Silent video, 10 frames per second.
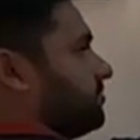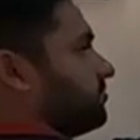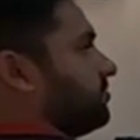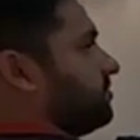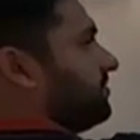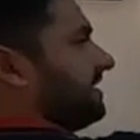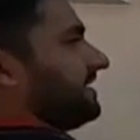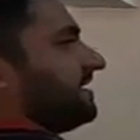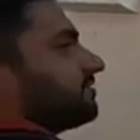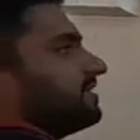So you will
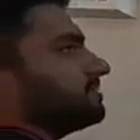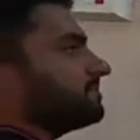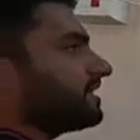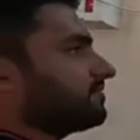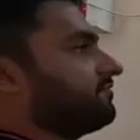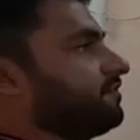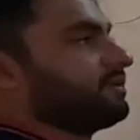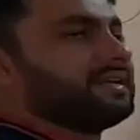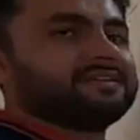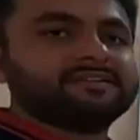get 1 mark for
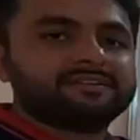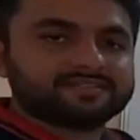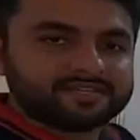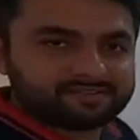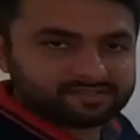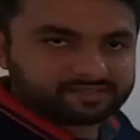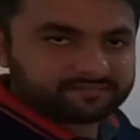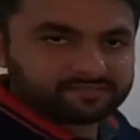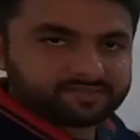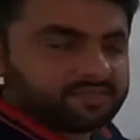writing this entry.
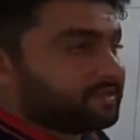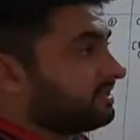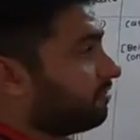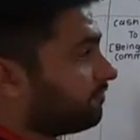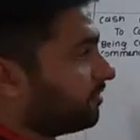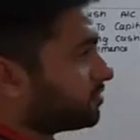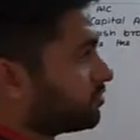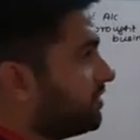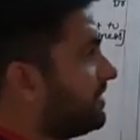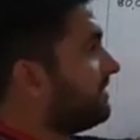Now for
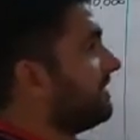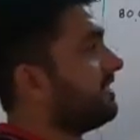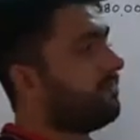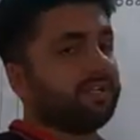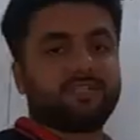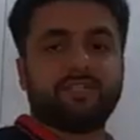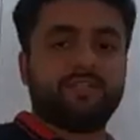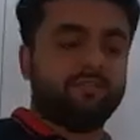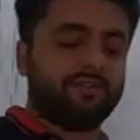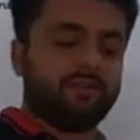showing the
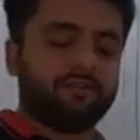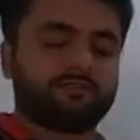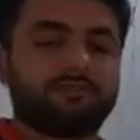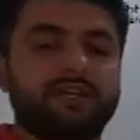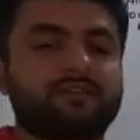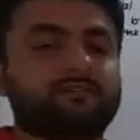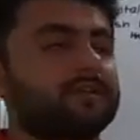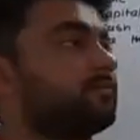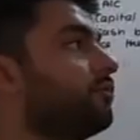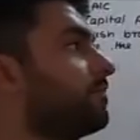equation you will also get
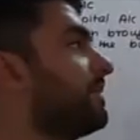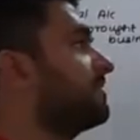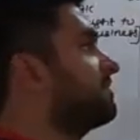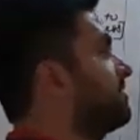1 more marks.